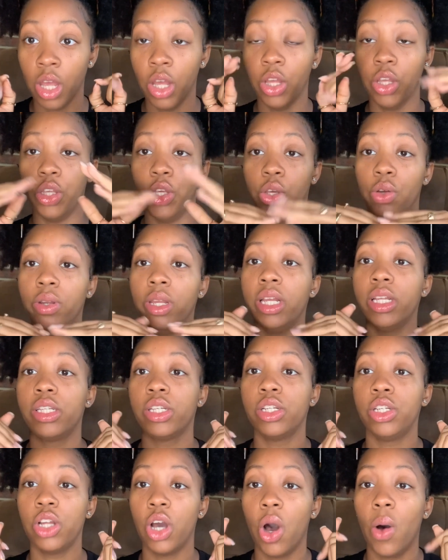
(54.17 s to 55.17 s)
You need to
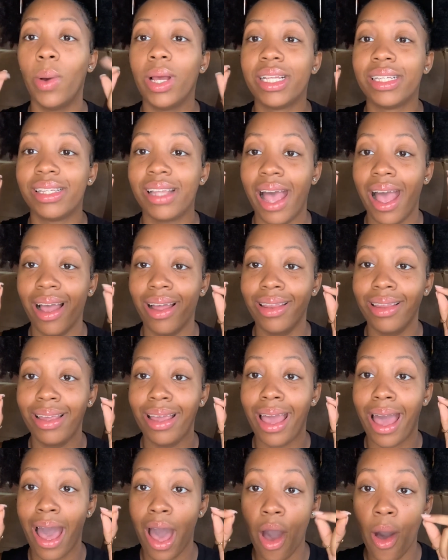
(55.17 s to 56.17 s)
know exactly
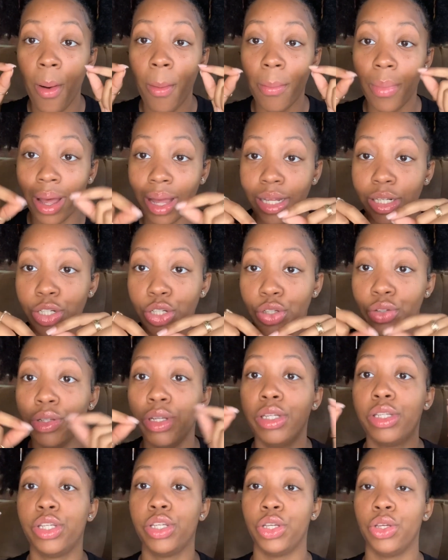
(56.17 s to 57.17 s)
how much you
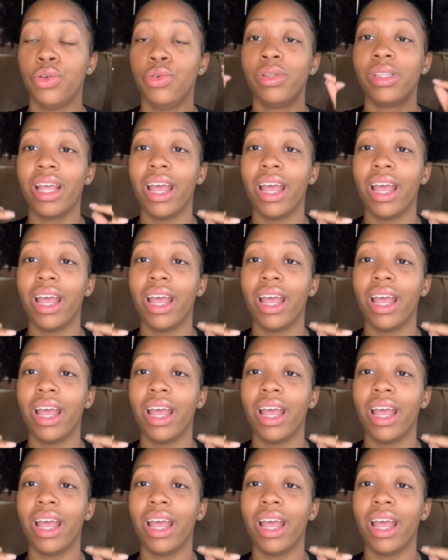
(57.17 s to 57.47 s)
need to use